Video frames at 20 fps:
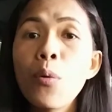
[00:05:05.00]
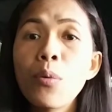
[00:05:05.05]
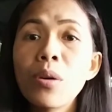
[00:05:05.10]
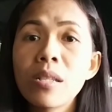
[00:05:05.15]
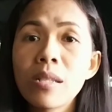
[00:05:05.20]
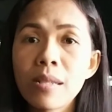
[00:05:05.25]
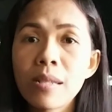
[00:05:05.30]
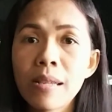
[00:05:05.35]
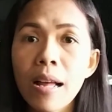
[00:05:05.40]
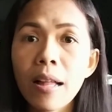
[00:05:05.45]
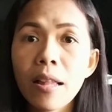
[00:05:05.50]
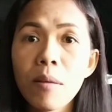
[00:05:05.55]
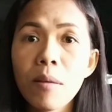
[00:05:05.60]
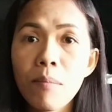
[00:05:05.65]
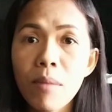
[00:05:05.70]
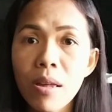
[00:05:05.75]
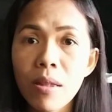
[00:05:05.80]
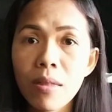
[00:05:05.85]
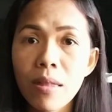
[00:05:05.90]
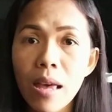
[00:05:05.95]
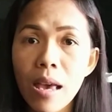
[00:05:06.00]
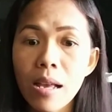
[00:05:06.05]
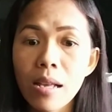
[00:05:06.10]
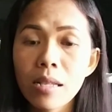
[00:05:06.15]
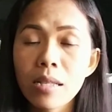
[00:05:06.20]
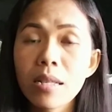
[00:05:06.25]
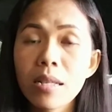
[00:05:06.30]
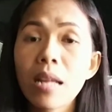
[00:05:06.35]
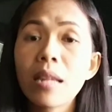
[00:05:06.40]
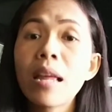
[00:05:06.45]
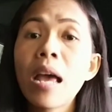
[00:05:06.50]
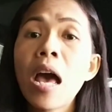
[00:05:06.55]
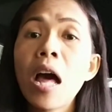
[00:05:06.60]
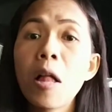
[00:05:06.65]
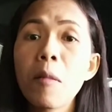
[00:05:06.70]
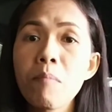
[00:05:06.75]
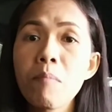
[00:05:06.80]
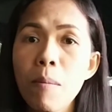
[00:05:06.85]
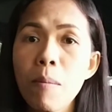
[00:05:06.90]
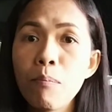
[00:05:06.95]
who was telling me things that
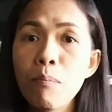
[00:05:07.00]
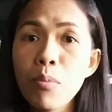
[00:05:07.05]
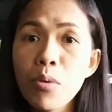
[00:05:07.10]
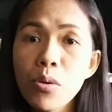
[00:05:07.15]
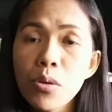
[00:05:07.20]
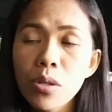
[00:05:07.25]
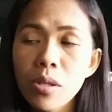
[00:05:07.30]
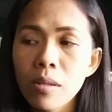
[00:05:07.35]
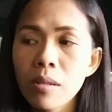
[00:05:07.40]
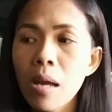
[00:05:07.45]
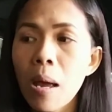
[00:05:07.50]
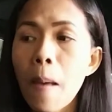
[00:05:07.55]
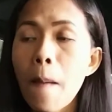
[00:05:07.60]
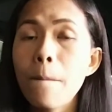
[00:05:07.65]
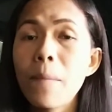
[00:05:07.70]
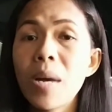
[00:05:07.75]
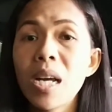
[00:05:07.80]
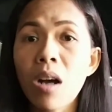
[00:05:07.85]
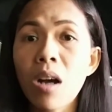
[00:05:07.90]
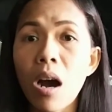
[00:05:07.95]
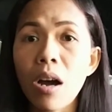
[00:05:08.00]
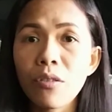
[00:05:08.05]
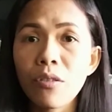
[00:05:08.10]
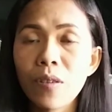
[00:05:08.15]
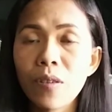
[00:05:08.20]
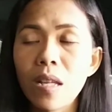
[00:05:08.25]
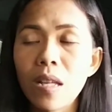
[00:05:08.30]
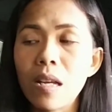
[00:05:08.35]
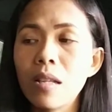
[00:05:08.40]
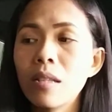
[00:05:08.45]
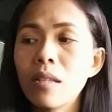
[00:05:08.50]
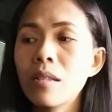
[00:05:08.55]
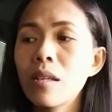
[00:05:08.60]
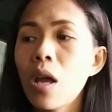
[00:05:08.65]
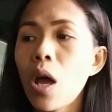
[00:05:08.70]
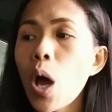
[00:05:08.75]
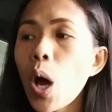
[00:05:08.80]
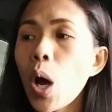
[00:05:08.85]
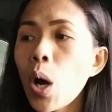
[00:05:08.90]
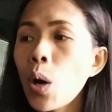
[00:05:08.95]
helped me boost my
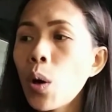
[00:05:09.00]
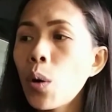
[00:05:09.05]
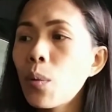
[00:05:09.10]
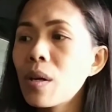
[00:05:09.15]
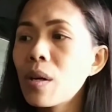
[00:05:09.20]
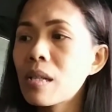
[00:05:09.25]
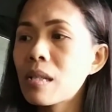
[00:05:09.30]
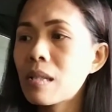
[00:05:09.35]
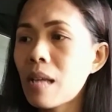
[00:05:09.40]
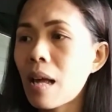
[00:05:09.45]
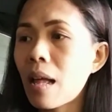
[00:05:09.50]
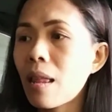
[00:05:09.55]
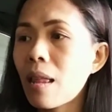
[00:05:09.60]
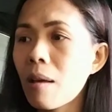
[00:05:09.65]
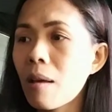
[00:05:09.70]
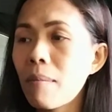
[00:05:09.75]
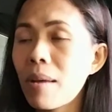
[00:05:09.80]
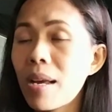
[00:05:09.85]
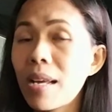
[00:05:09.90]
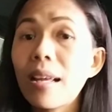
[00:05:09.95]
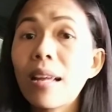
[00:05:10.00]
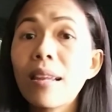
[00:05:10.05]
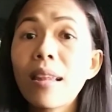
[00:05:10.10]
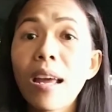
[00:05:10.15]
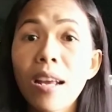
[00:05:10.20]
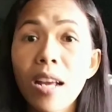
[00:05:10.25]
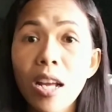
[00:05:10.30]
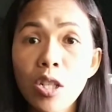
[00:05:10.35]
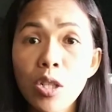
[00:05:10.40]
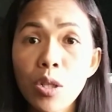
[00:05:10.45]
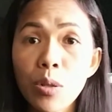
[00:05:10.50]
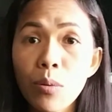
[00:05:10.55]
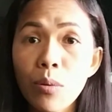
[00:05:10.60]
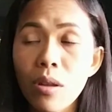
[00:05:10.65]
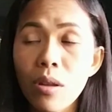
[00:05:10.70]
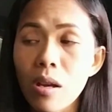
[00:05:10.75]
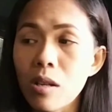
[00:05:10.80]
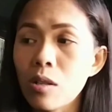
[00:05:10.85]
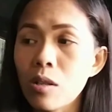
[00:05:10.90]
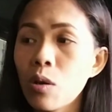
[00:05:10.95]
confidence, who was telling me that I can
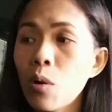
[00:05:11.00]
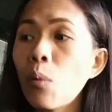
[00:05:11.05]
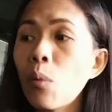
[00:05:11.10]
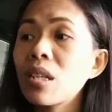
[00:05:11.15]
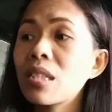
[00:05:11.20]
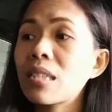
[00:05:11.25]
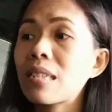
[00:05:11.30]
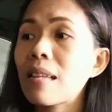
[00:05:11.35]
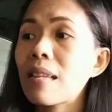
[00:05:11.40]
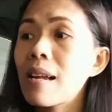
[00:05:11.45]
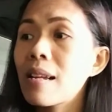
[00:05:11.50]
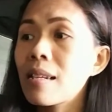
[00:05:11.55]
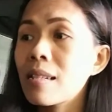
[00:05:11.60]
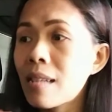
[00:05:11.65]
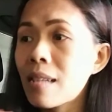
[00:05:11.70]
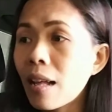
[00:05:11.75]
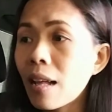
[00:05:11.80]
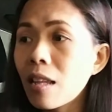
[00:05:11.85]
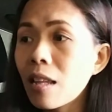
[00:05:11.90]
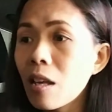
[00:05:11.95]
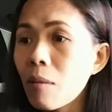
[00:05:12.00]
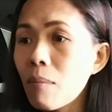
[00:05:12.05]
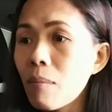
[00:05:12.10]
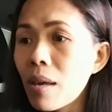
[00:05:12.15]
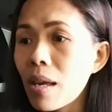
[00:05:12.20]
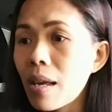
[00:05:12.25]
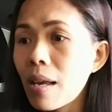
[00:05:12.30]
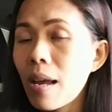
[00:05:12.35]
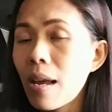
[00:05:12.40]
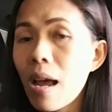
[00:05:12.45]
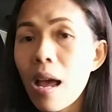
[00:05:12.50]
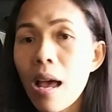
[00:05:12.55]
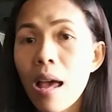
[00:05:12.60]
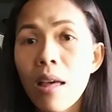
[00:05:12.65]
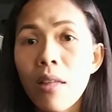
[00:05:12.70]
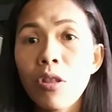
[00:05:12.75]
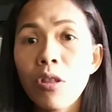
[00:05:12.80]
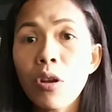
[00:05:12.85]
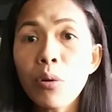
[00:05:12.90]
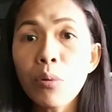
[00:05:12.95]
do this, who was telling me
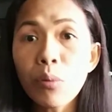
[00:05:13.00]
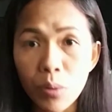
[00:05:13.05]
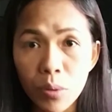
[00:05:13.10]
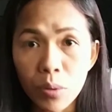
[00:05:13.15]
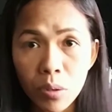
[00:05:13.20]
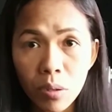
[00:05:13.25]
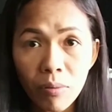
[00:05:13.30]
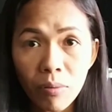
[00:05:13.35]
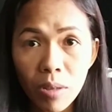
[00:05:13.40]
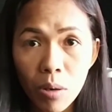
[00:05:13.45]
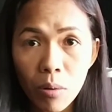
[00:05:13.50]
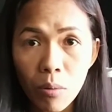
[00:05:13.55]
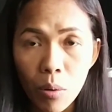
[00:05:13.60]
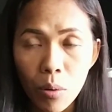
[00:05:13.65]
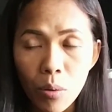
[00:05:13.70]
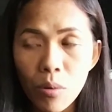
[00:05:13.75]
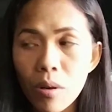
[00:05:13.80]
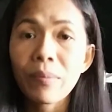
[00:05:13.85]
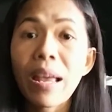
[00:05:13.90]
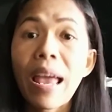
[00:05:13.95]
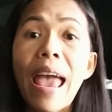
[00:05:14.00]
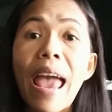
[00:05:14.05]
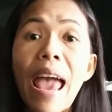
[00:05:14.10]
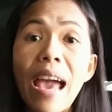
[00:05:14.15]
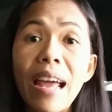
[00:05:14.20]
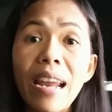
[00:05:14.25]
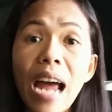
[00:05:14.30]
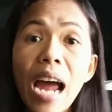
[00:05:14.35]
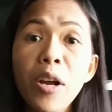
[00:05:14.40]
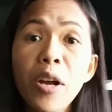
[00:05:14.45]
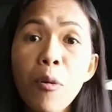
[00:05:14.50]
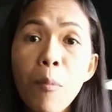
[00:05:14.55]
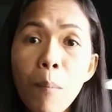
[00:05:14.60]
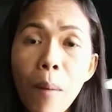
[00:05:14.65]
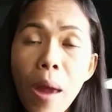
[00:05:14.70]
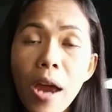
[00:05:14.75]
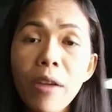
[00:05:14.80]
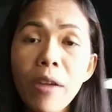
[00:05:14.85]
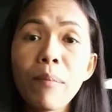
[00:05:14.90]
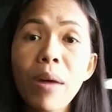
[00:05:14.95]
the rules of the road. And I
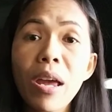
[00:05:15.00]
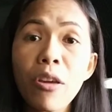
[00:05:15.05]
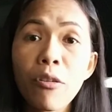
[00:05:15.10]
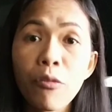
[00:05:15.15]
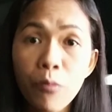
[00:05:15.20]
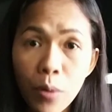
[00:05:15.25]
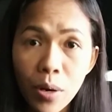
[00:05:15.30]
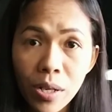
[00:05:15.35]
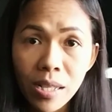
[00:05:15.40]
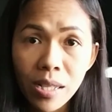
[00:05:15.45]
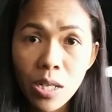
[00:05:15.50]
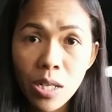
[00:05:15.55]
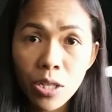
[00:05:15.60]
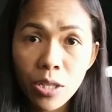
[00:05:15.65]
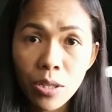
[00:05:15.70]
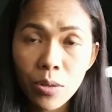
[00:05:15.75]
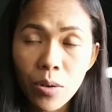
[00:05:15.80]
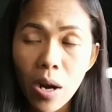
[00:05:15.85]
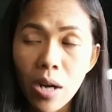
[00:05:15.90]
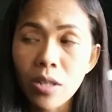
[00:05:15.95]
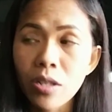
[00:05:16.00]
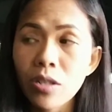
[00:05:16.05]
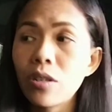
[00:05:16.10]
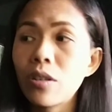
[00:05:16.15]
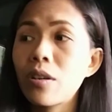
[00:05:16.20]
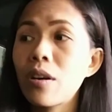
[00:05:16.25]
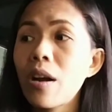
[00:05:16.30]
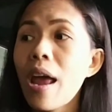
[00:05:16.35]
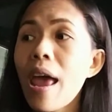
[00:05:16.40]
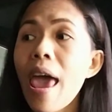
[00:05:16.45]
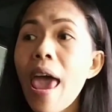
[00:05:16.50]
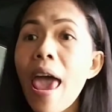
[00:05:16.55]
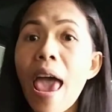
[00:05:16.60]
compared my first instructor